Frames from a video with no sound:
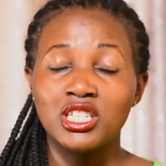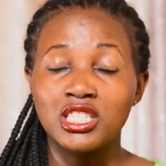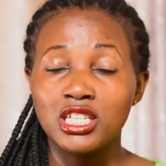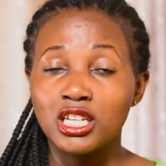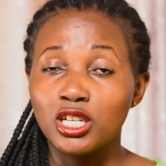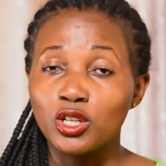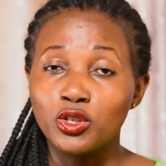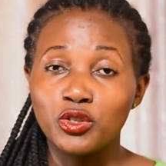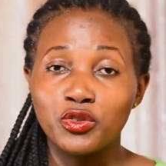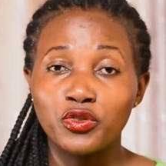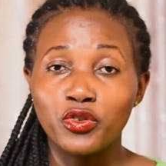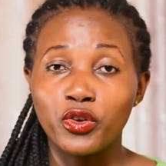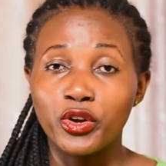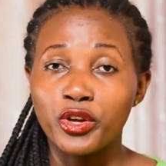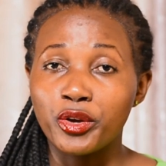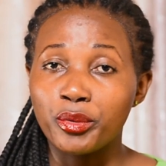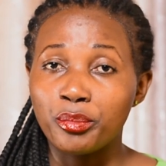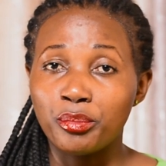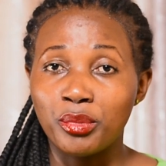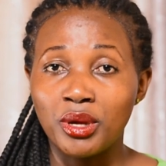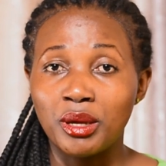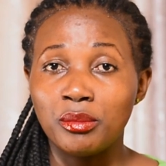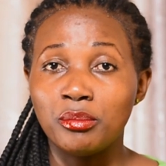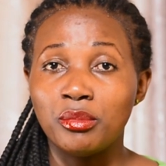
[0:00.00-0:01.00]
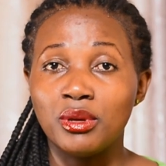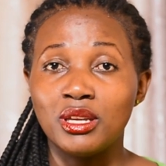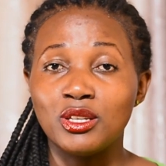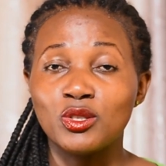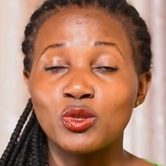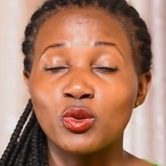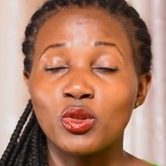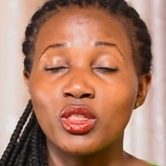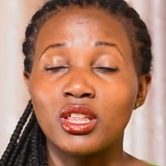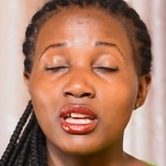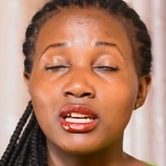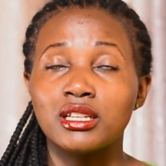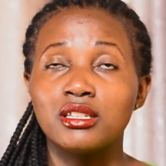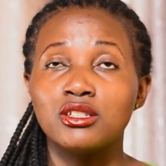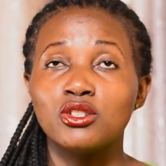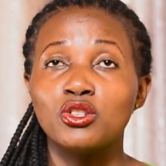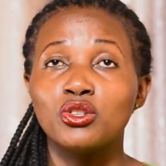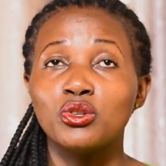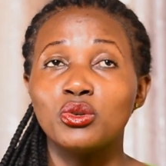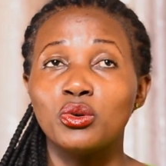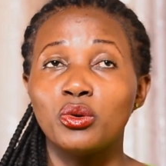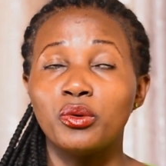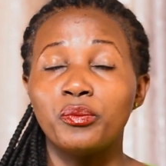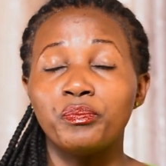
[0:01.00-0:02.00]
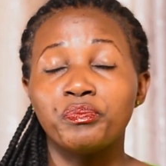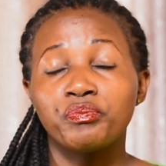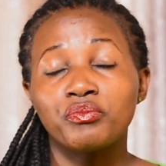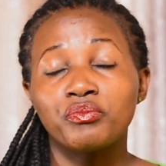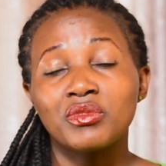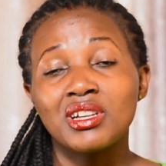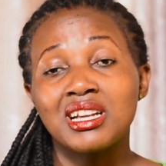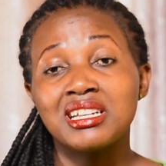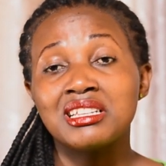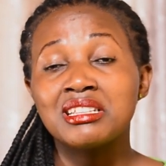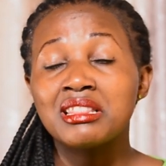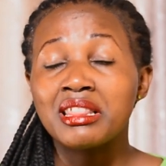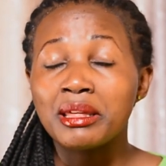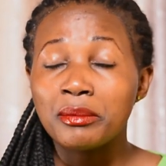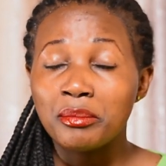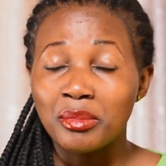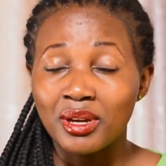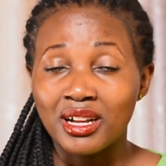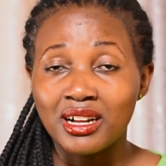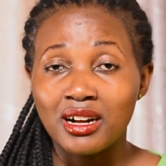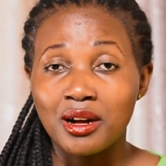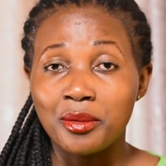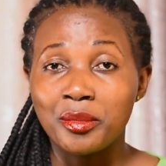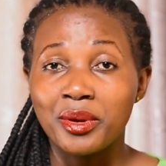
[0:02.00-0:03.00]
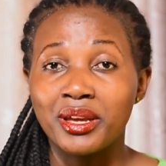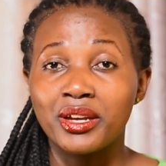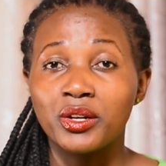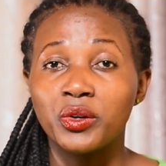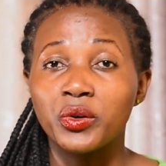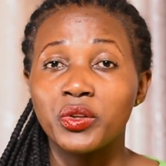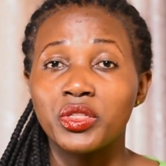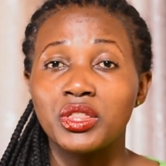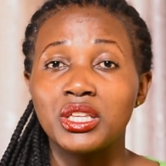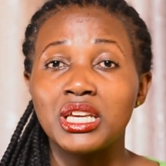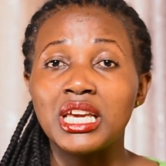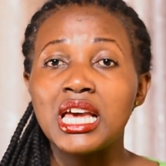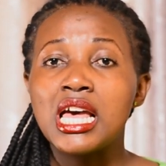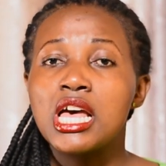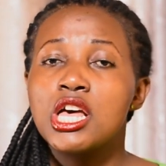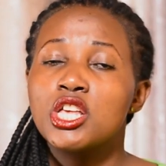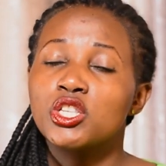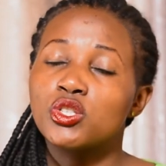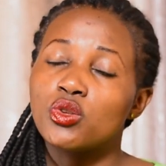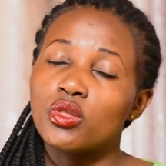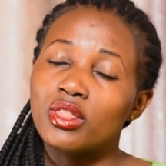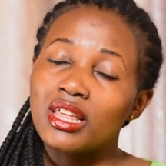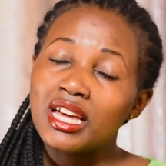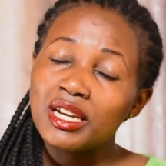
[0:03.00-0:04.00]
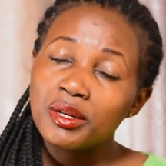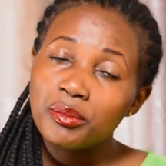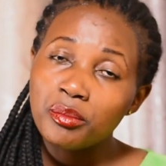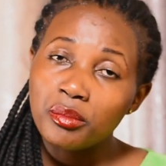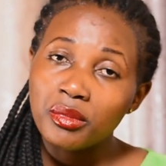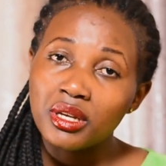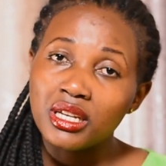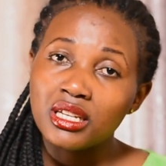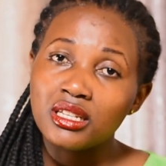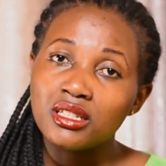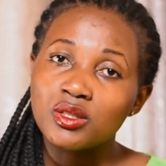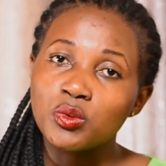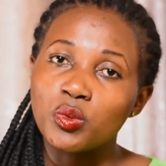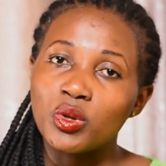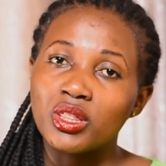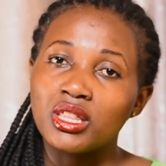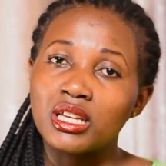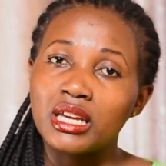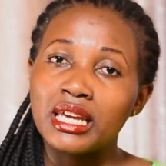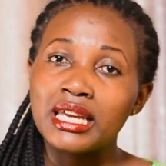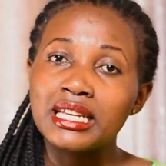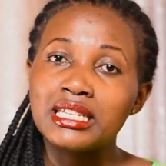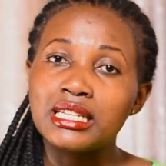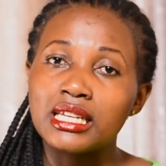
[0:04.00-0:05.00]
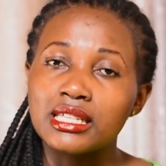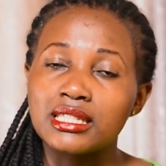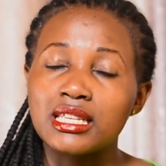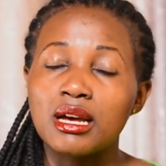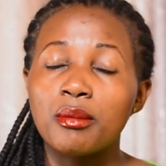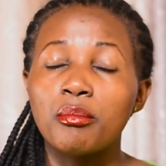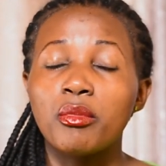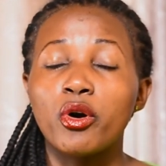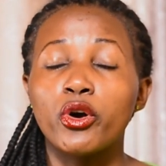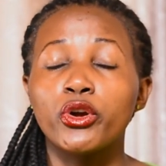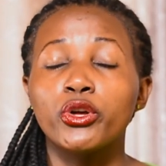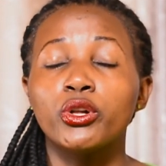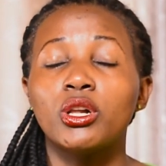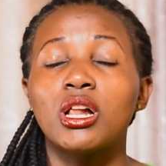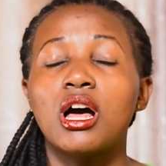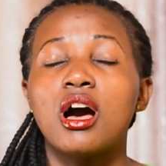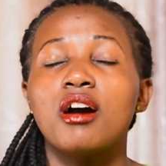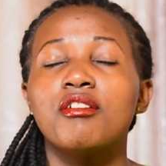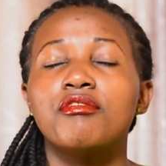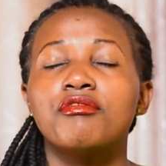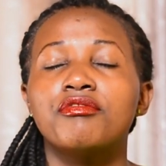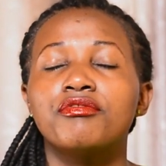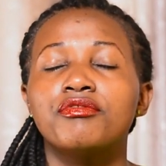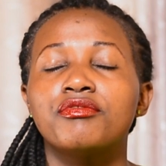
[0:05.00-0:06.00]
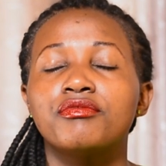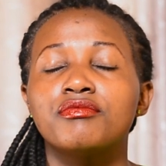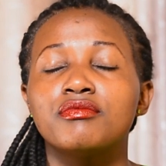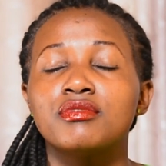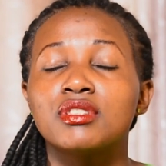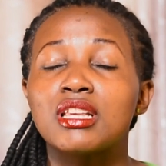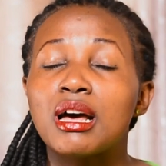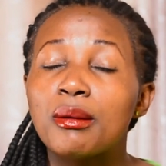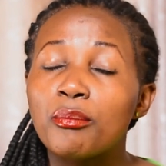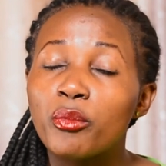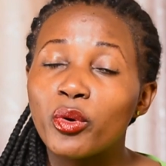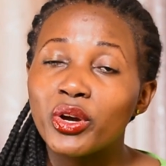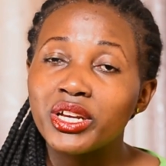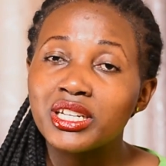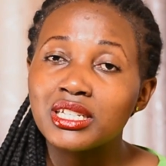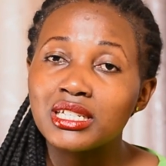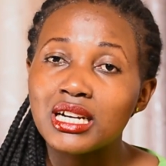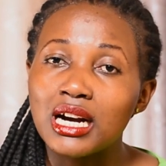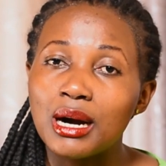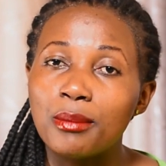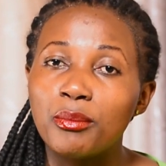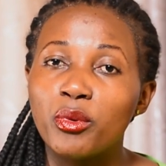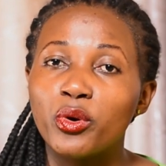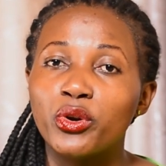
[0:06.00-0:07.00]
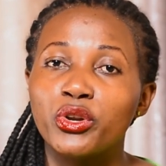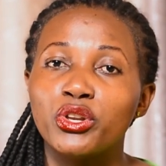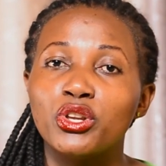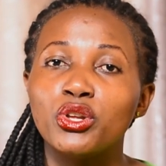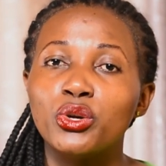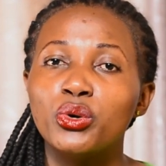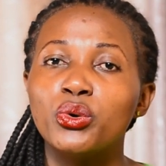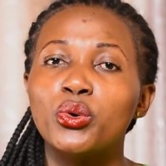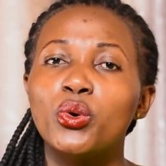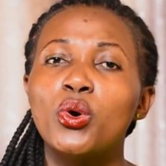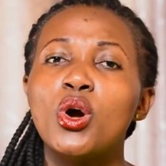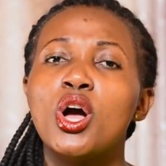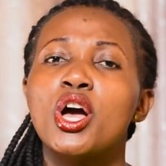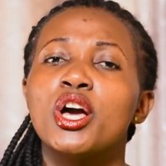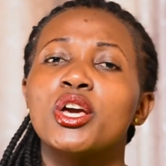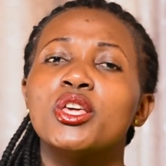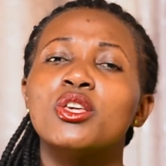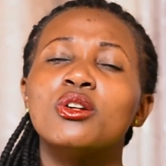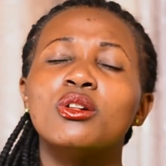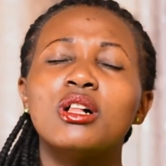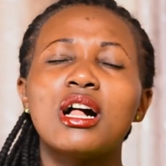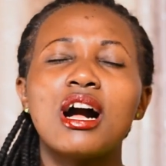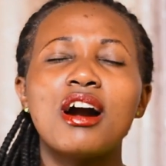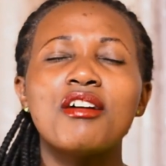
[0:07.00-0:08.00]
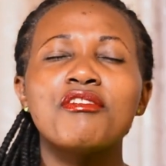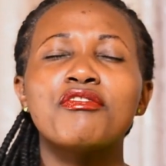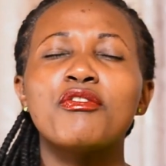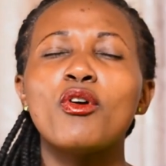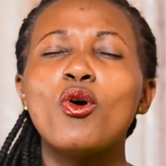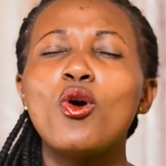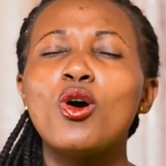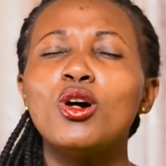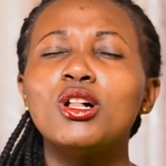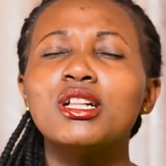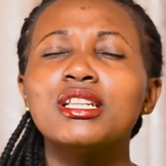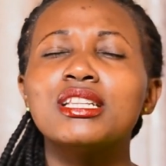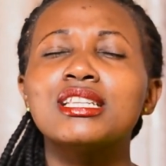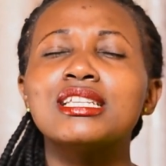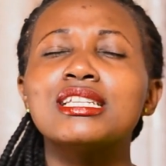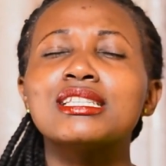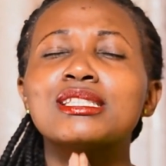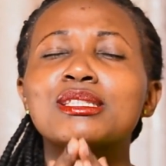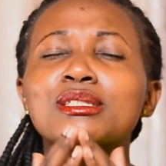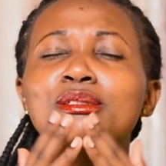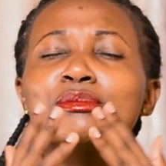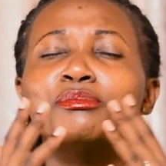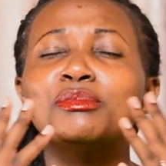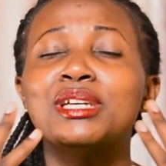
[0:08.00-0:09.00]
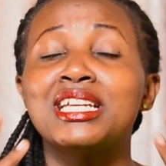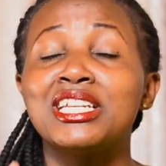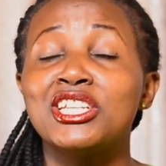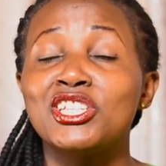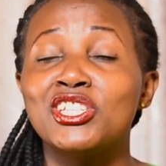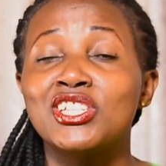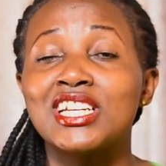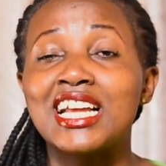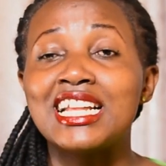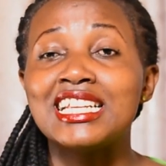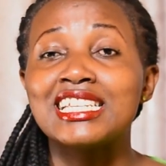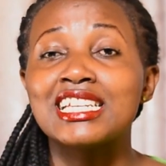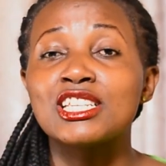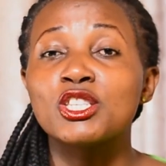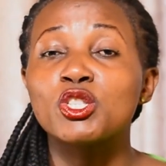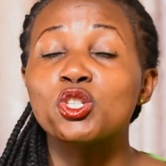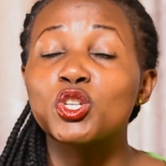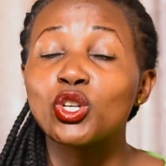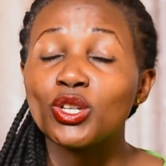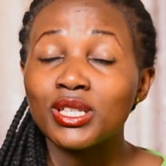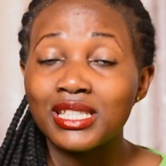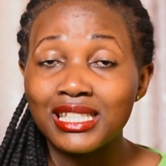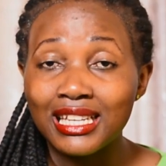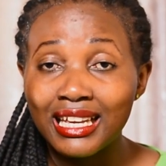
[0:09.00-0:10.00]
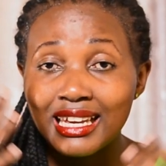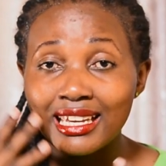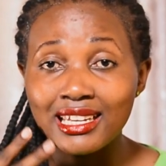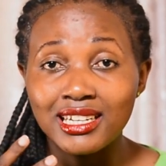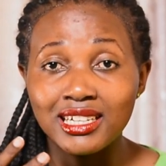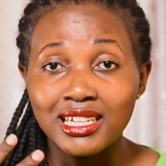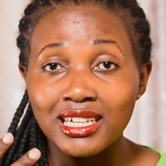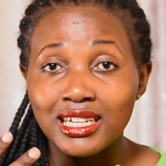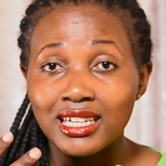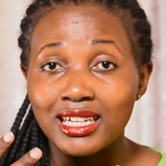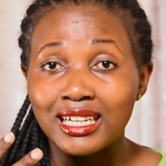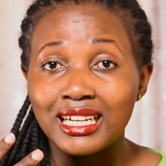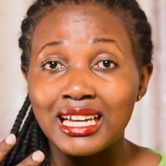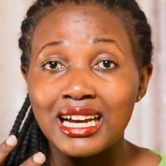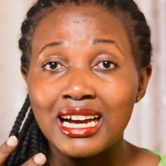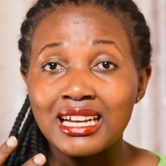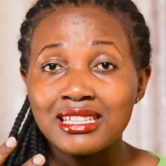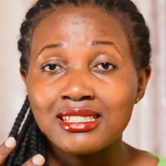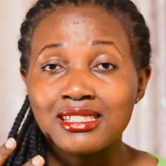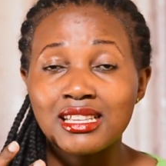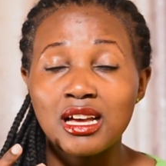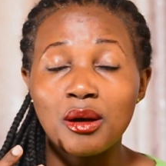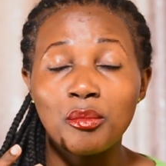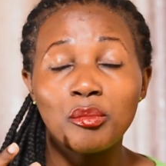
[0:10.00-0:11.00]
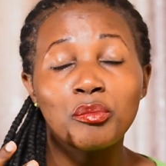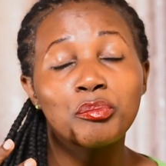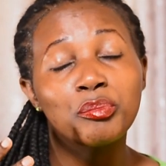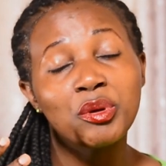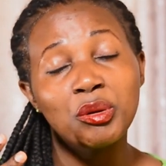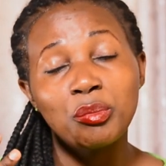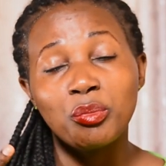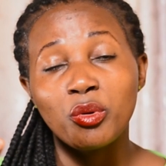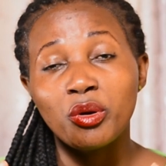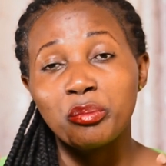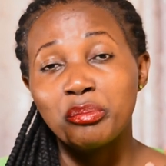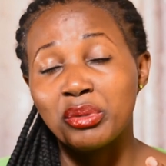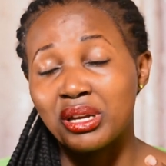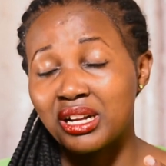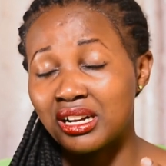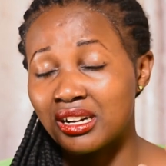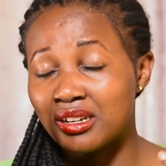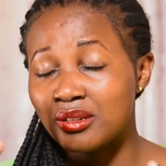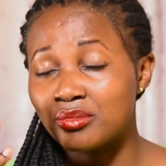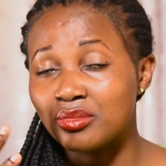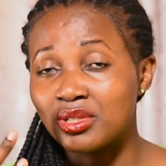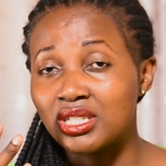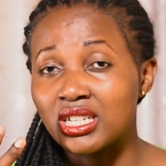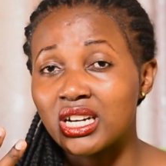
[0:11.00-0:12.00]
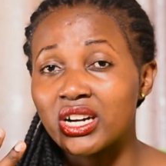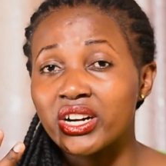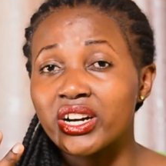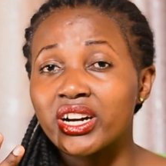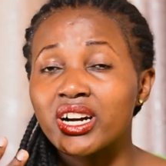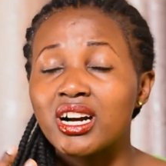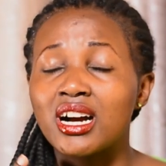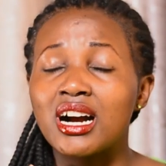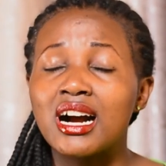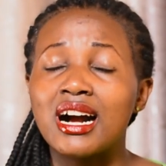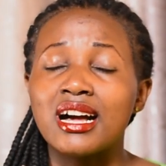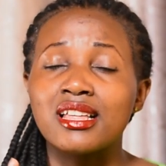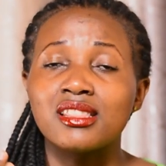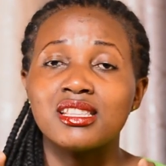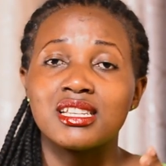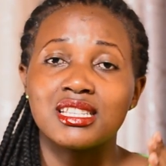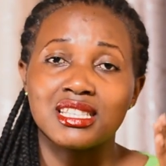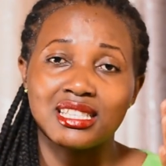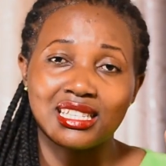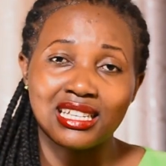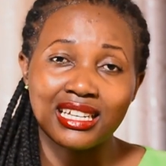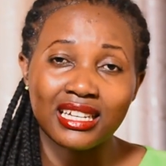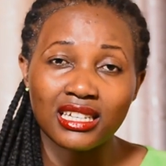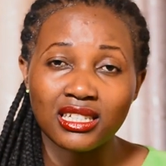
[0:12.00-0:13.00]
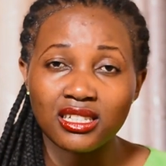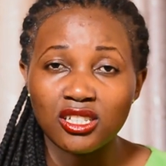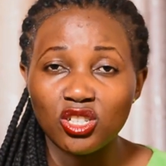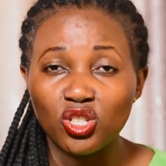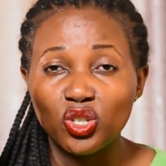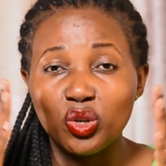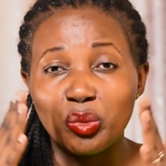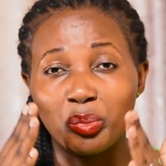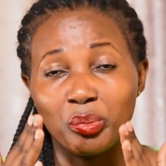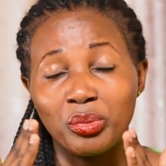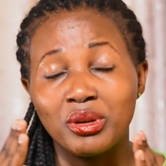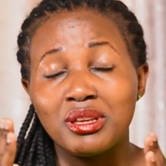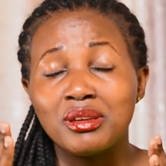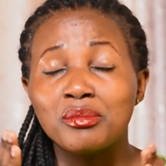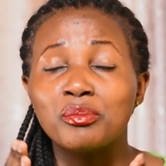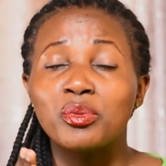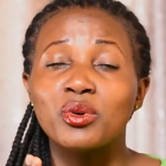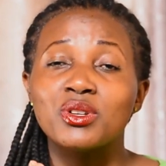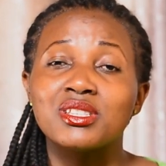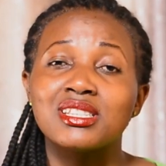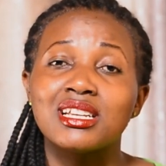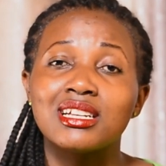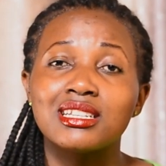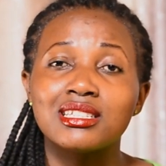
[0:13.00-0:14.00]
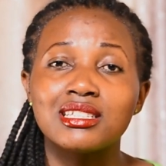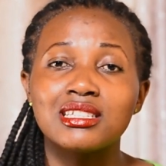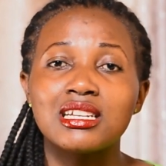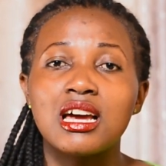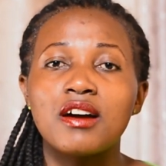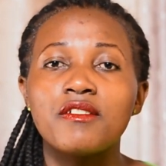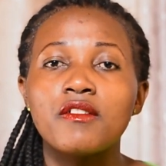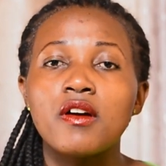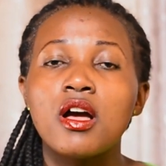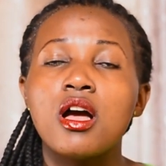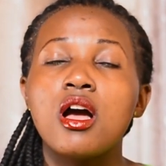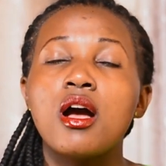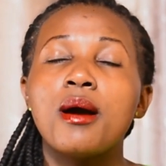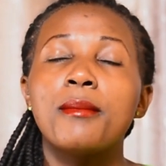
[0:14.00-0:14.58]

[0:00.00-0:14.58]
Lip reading: eat a lot for your baby so that, they become healthy. So that means with the eating, somehow you'll have some weight come on you. You have all these many changes. Your skin color, some people become darker, others get, pimples and stuff.